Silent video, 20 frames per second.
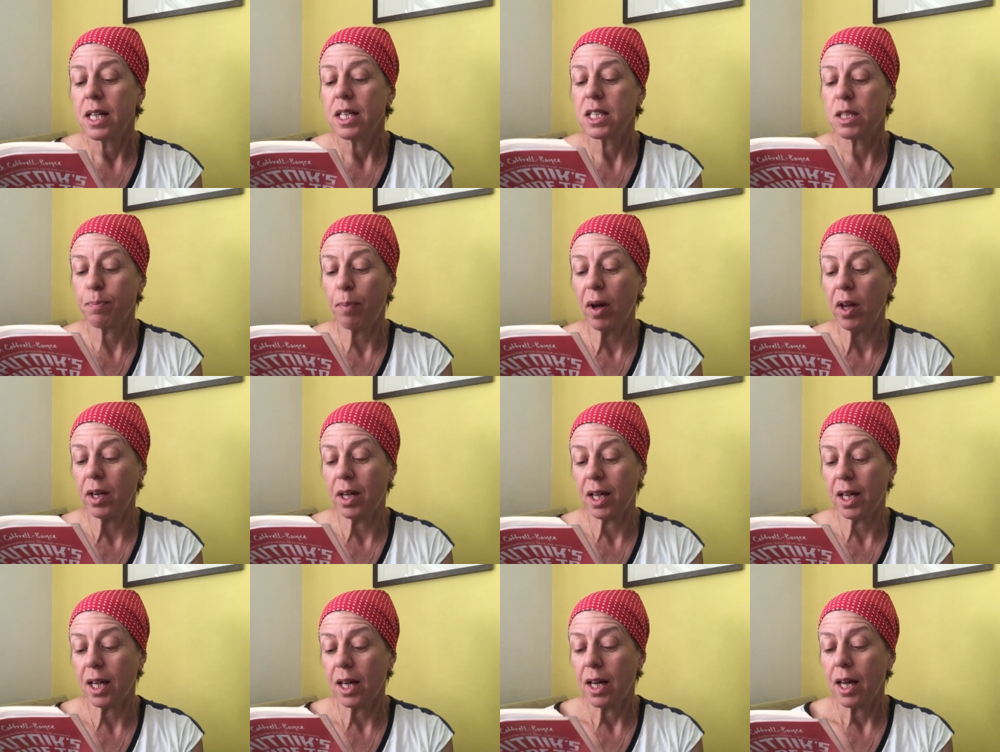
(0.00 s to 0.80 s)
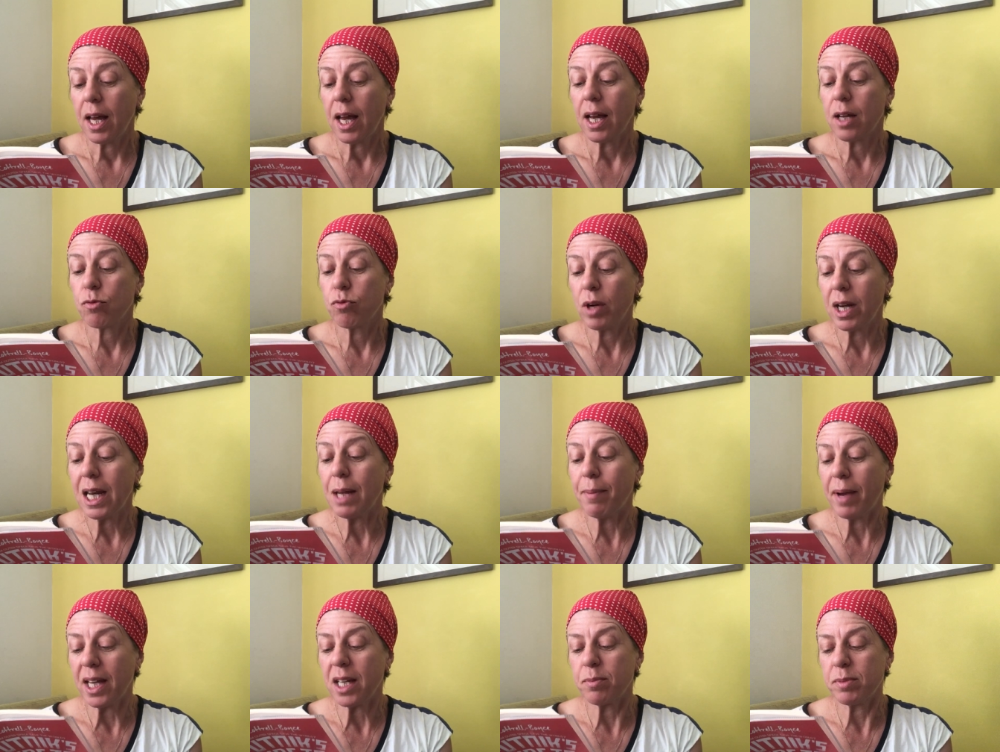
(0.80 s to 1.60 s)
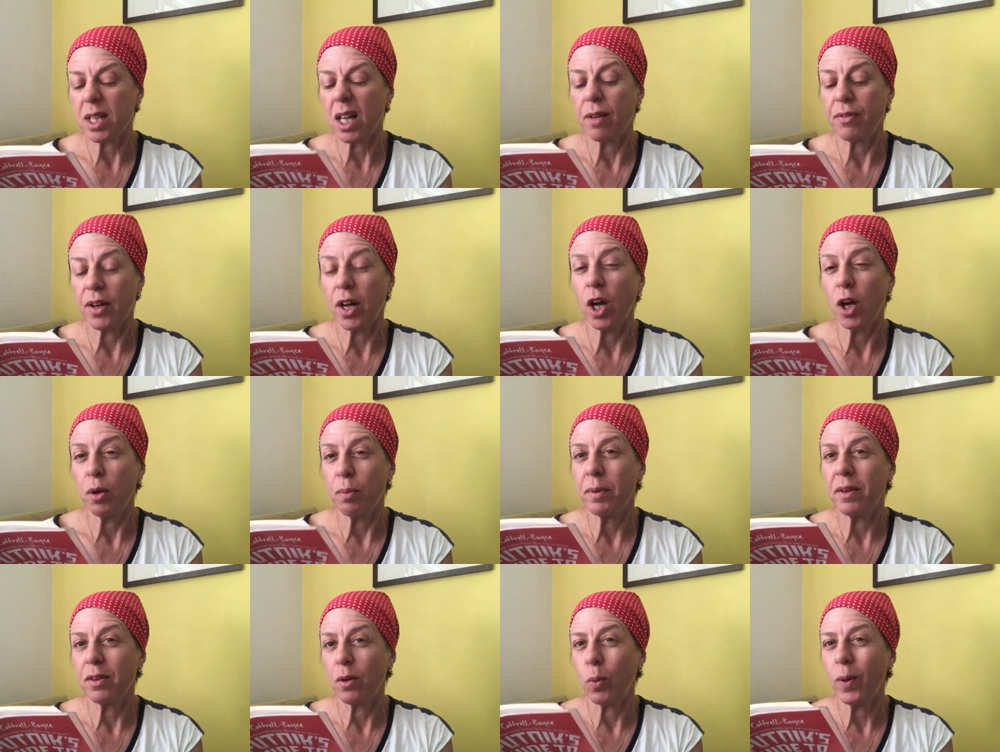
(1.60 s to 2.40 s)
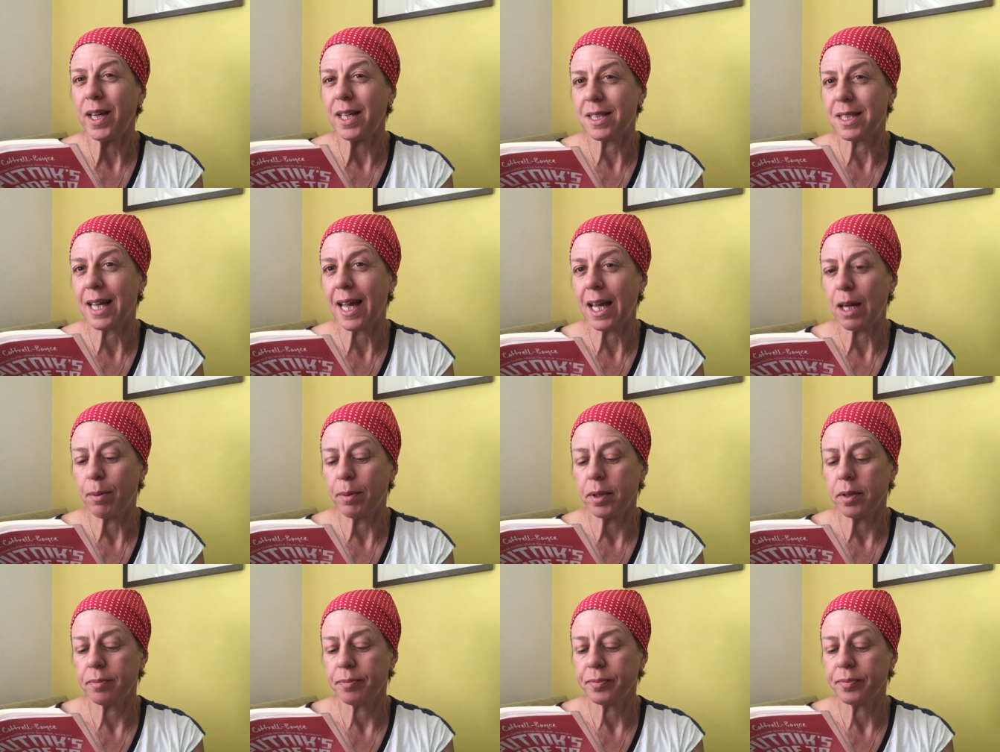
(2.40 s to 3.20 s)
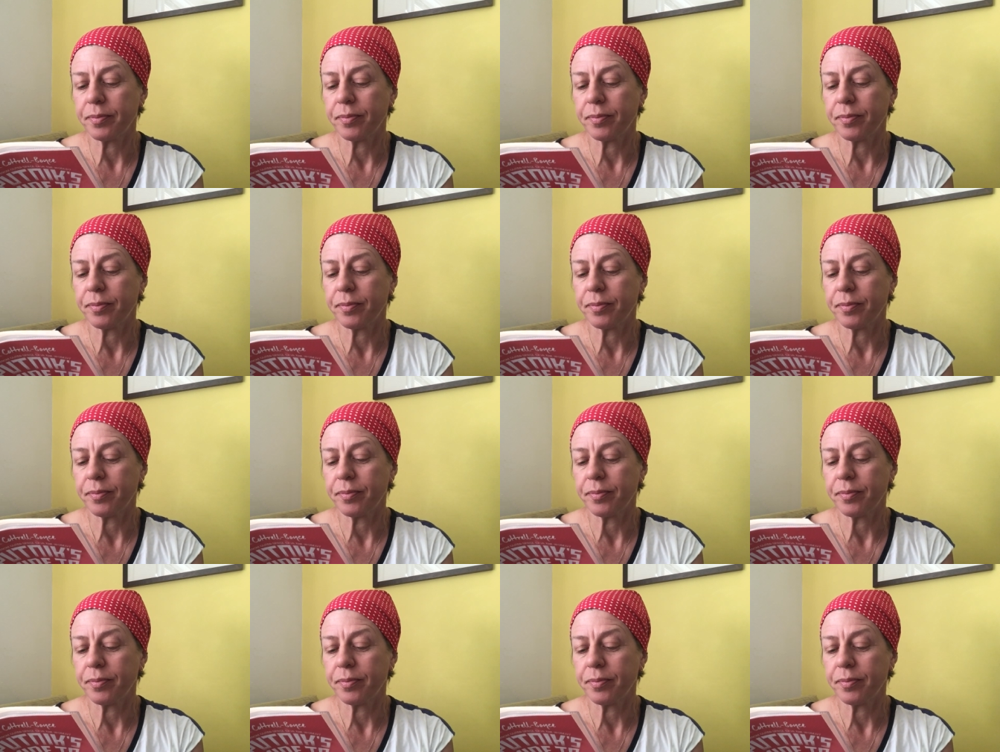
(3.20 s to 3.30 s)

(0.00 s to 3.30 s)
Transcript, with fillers: Sputnik had really made himself at home in the wee stable.